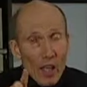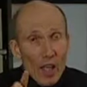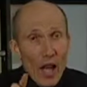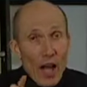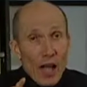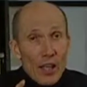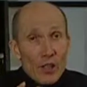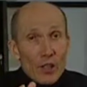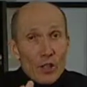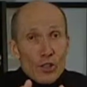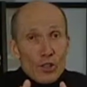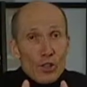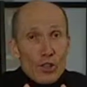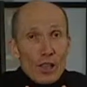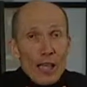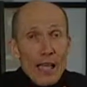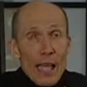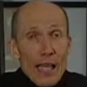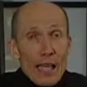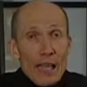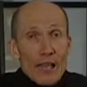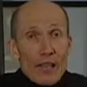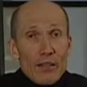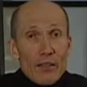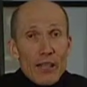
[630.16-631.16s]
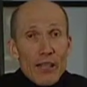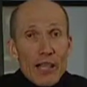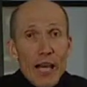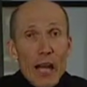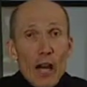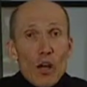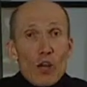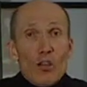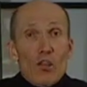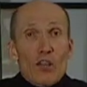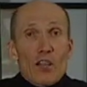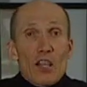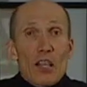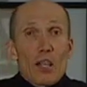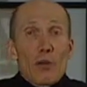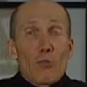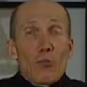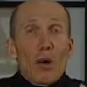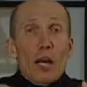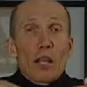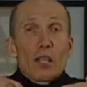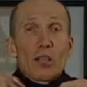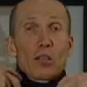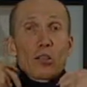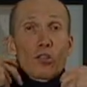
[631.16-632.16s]
Understanding that out of the
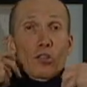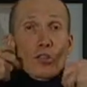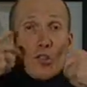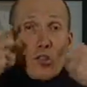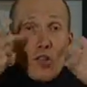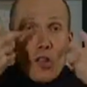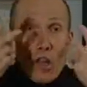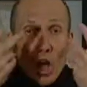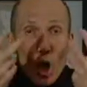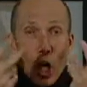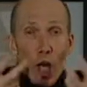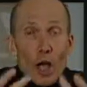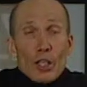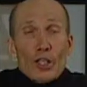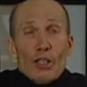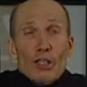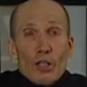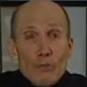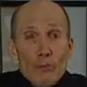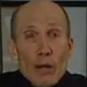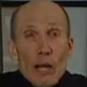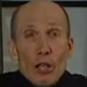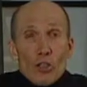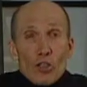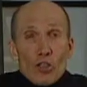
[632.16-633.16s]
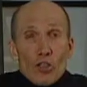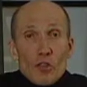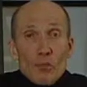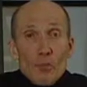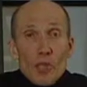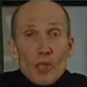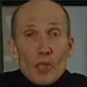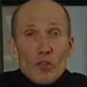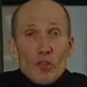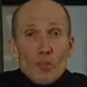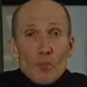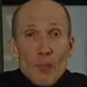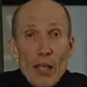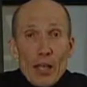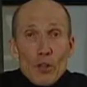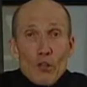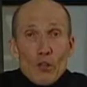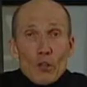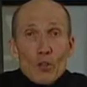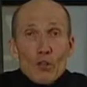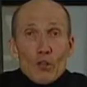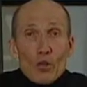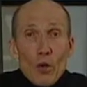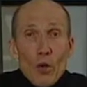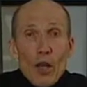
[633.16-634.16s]
abundance of the heart the mouth speaks,
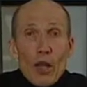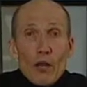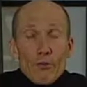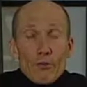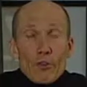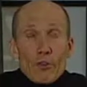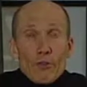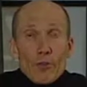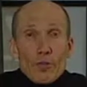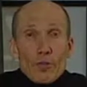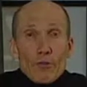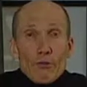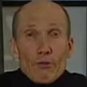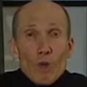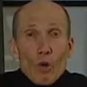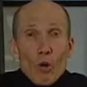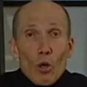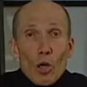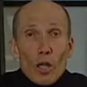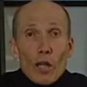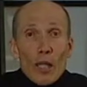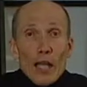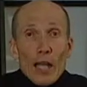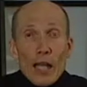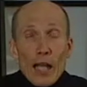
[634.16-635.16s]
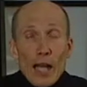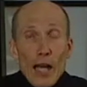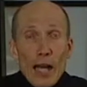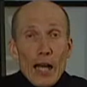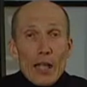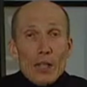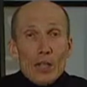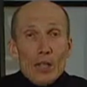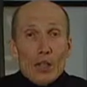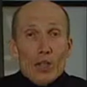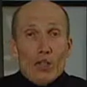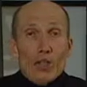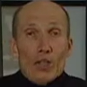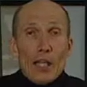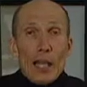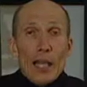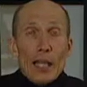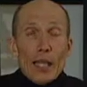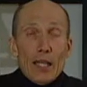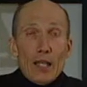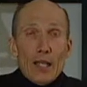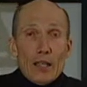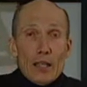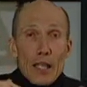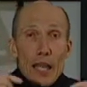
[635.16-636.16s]
Matthew 12:34.
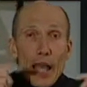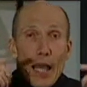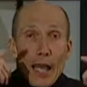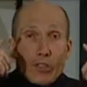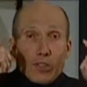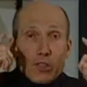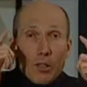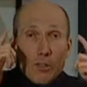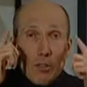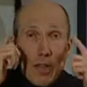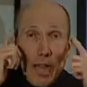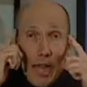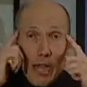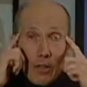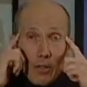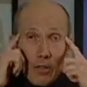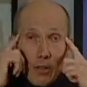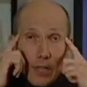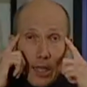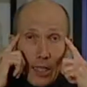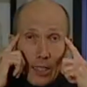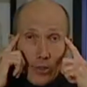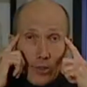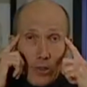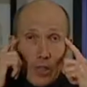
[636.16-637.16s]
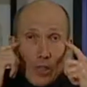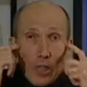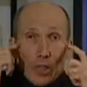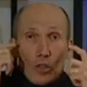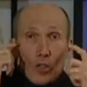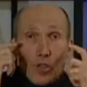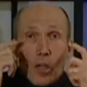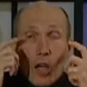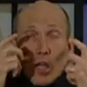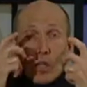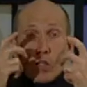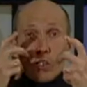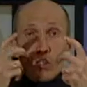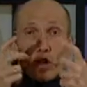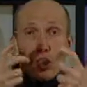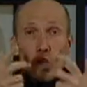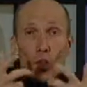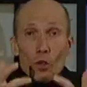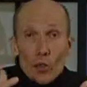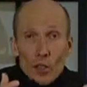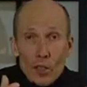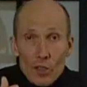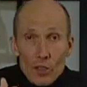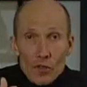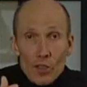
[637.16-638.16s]
Understanding that as a man thinks in his heart,
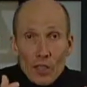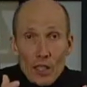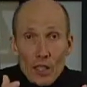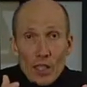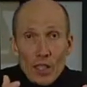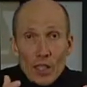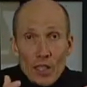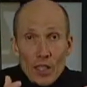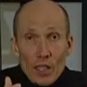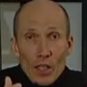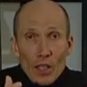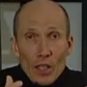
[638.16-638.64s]
so is he.